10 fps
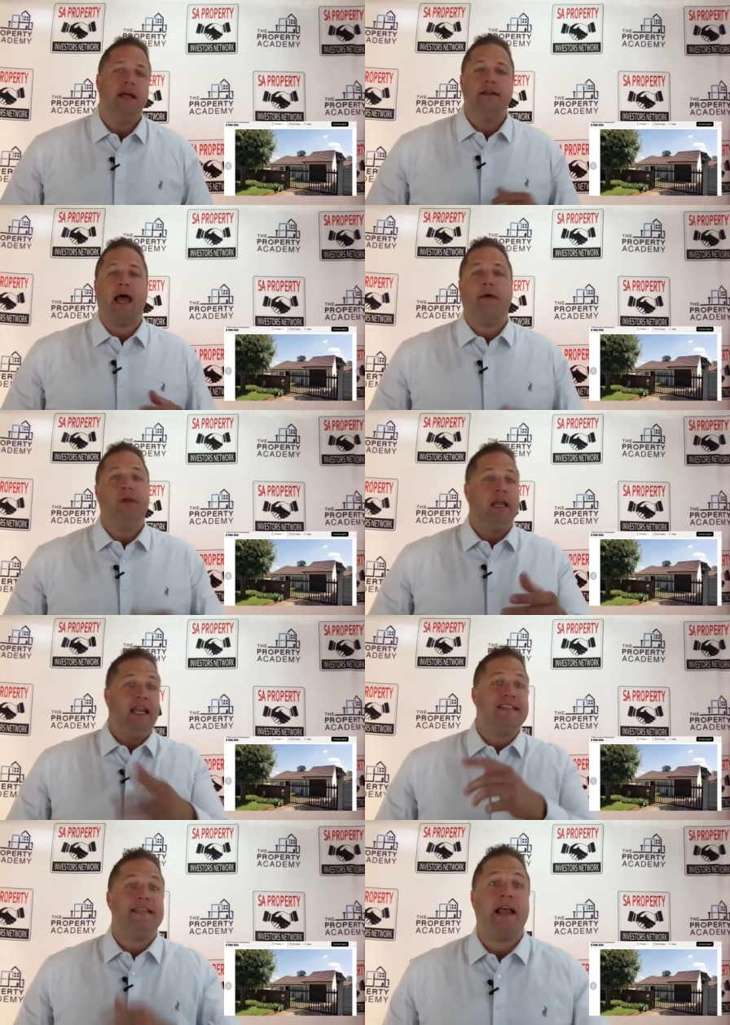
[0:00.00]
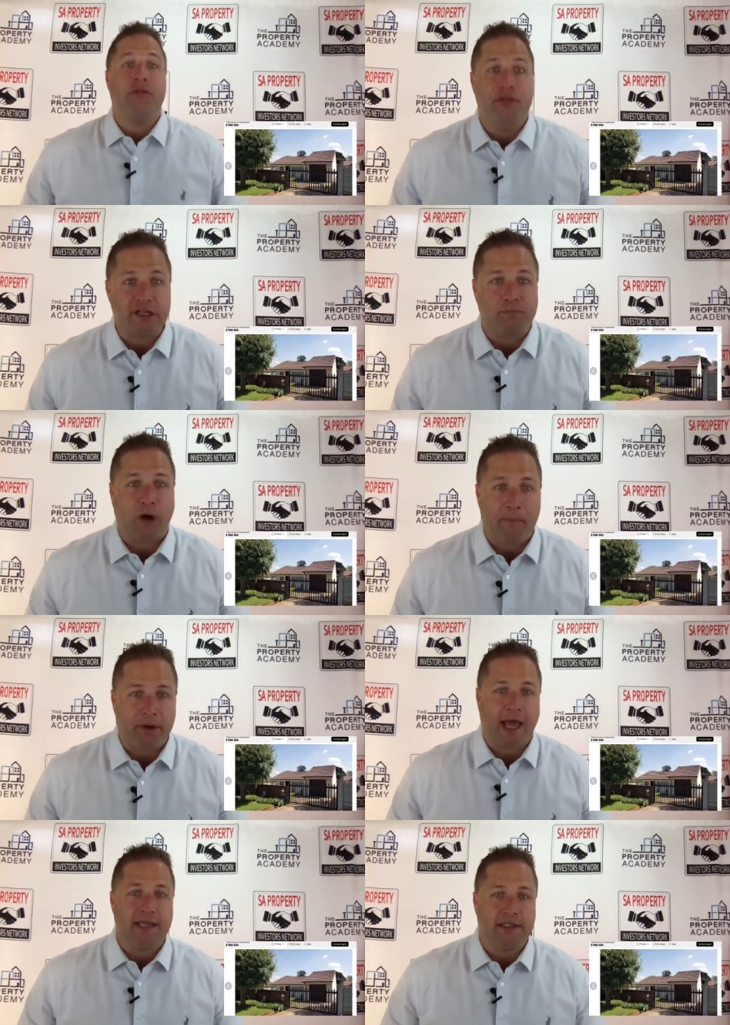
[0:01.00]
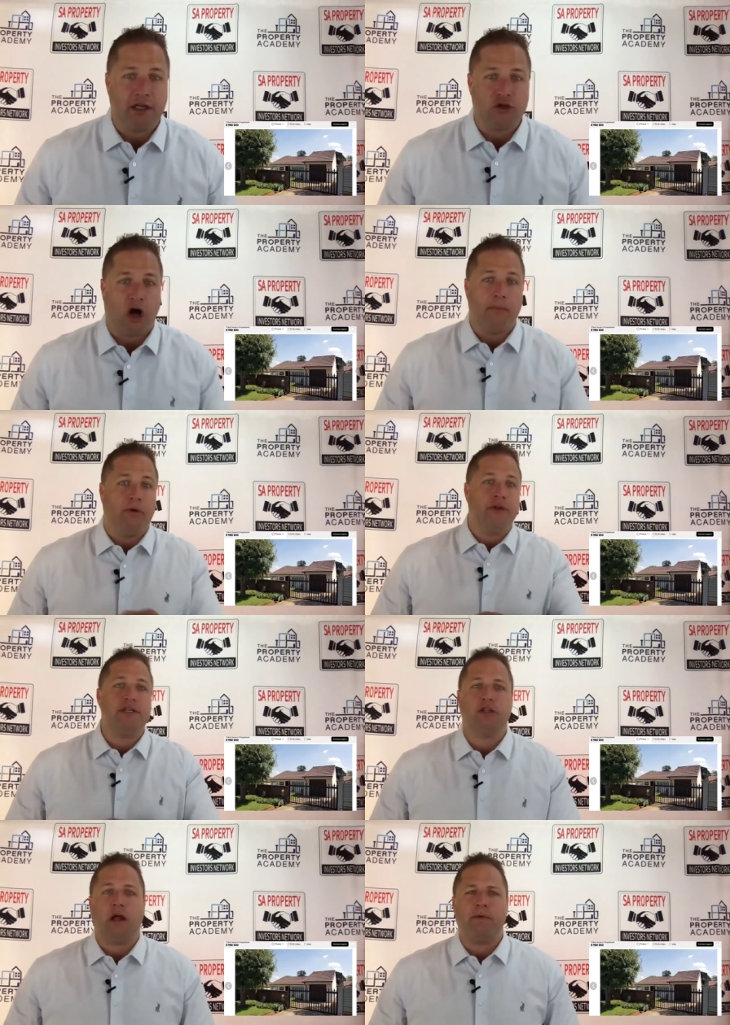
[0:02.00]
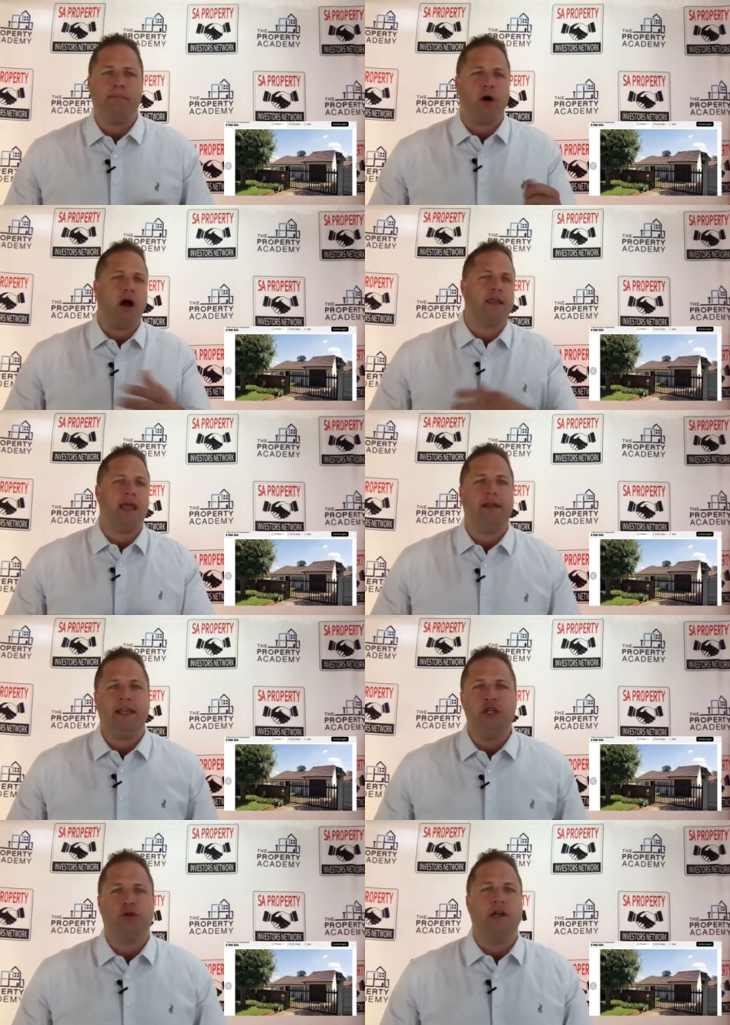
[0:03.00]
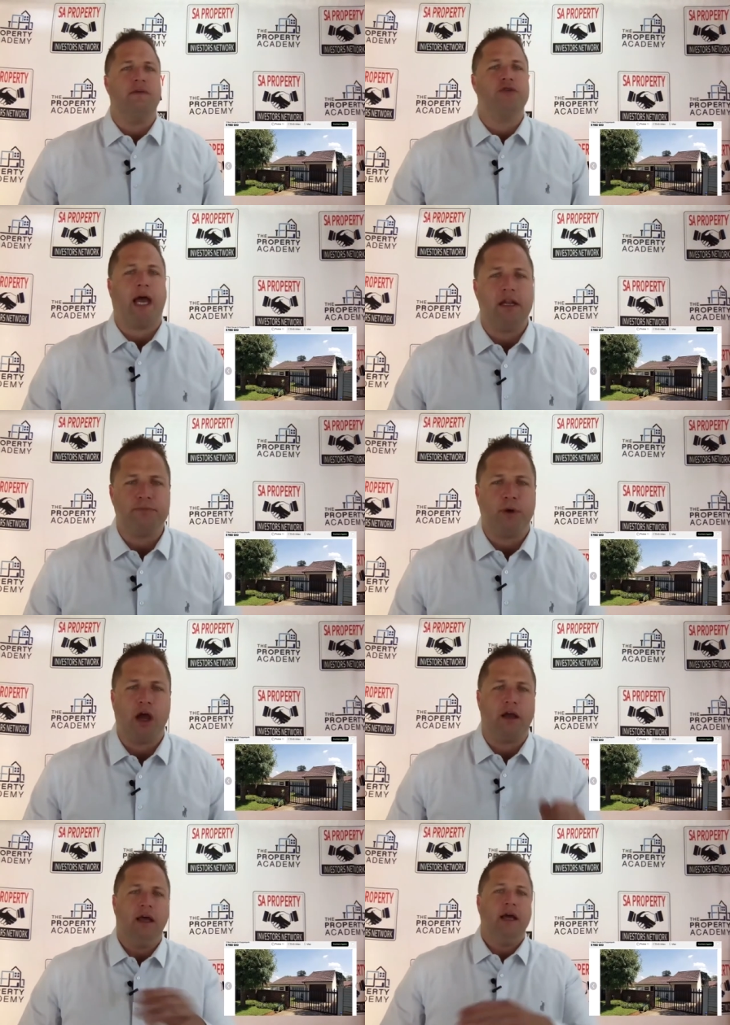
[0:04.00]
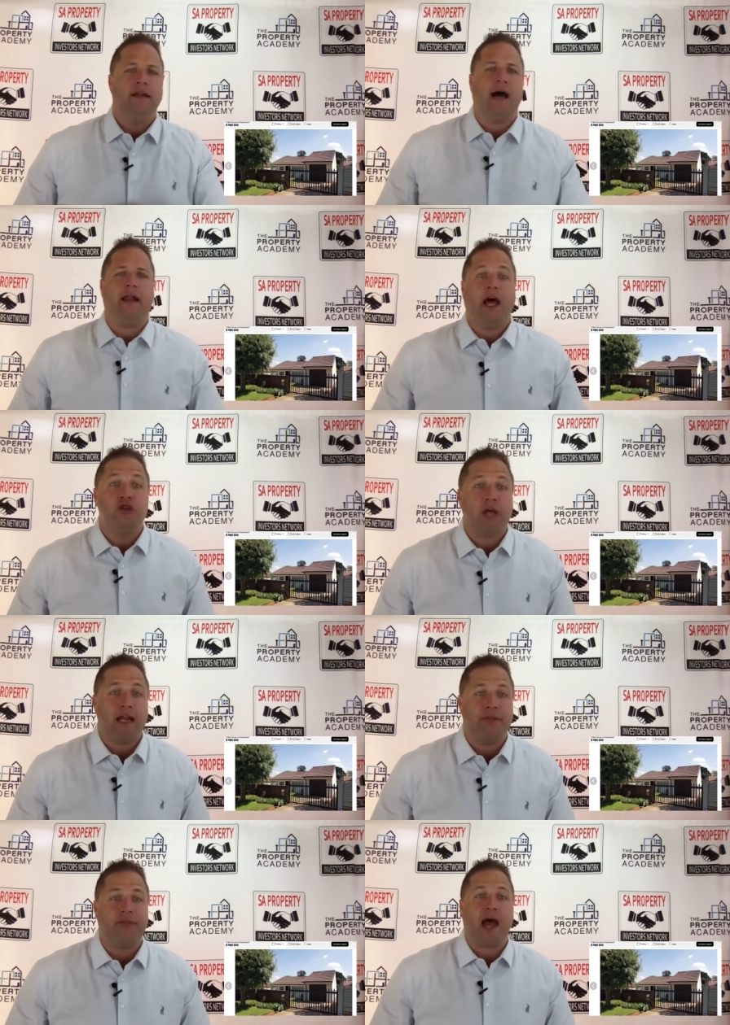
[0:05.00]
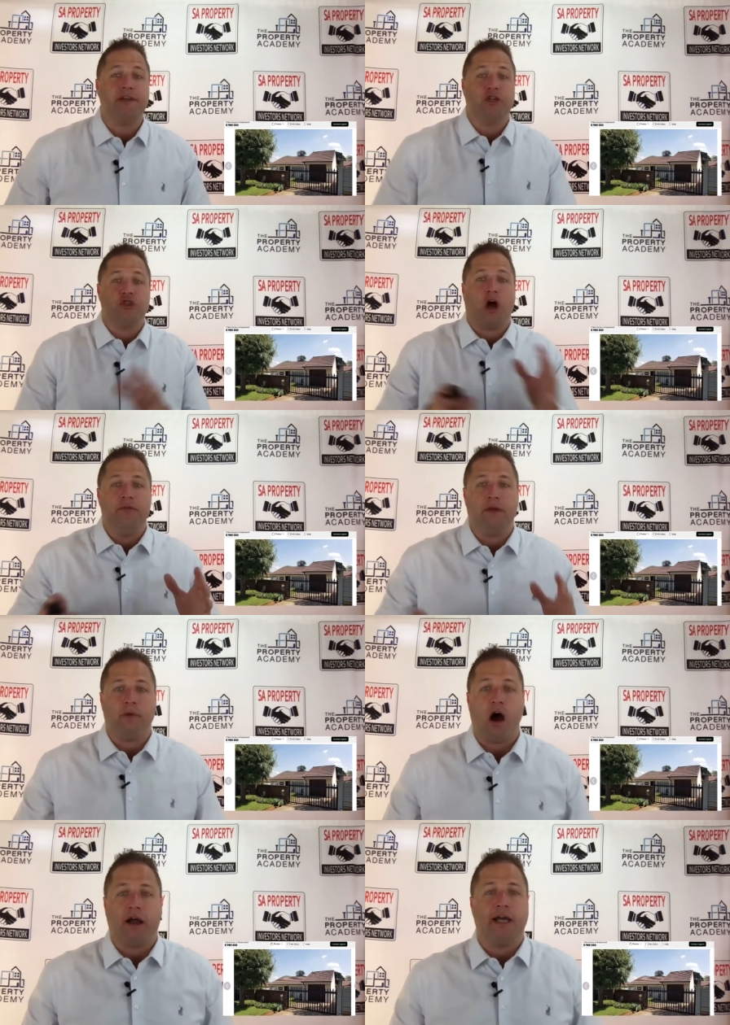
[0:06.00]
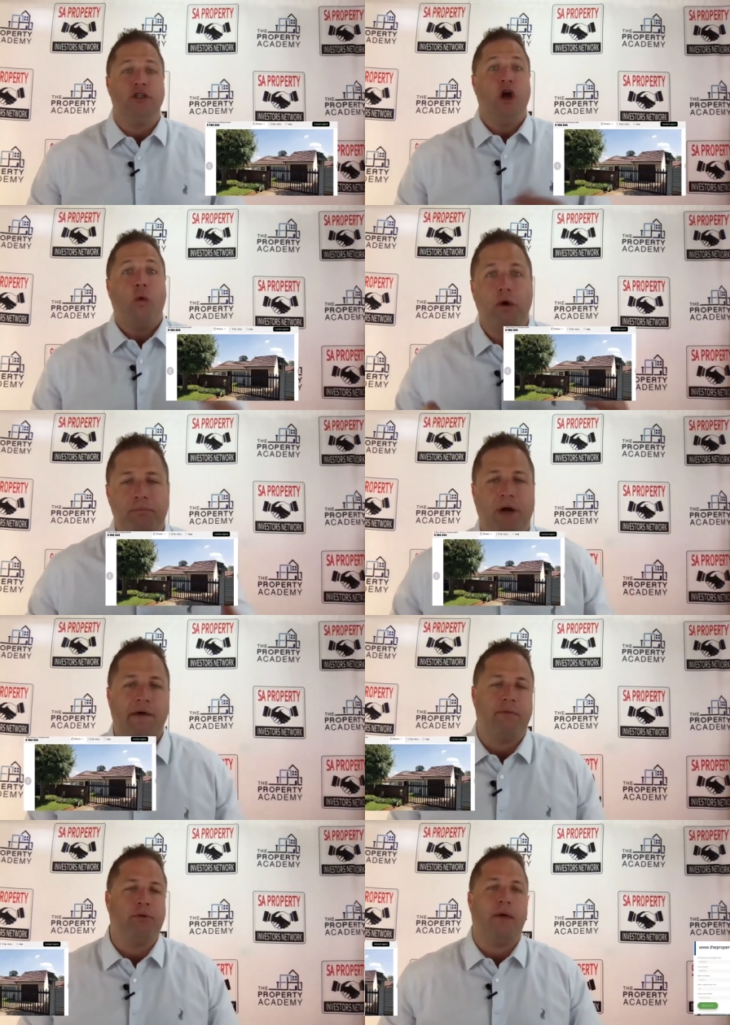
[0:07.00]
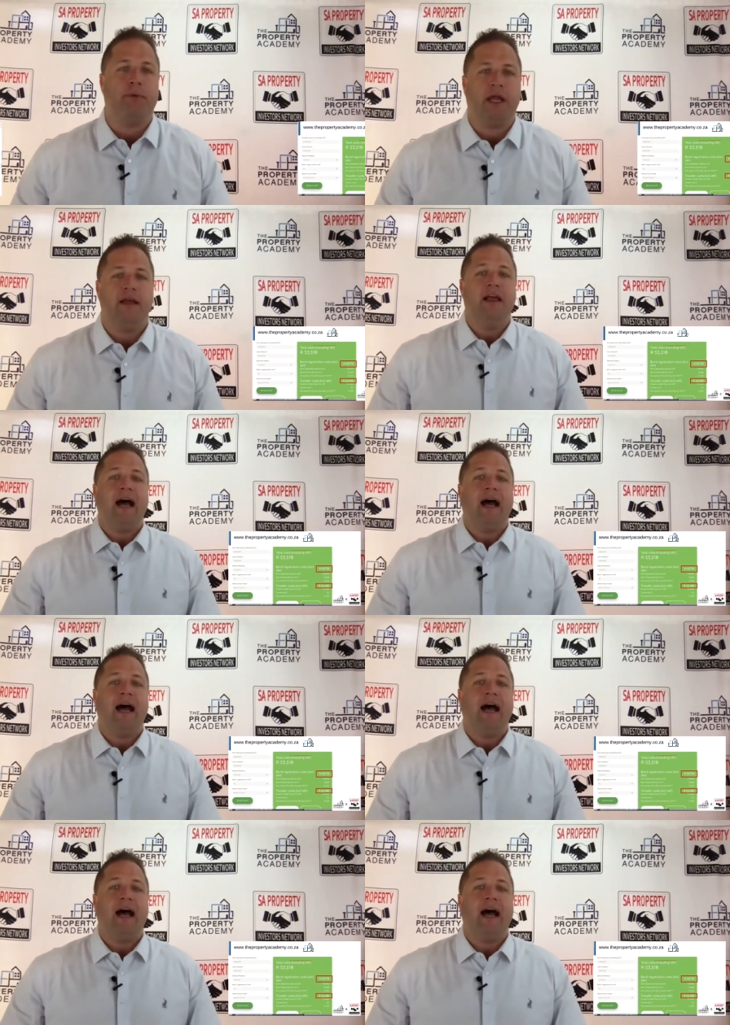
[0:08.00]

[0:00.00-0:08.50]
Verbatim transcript: Now, let's take this property as an example. This is Copper Park here in the east end of Johannesburg, 980,000. It's on the market with private property.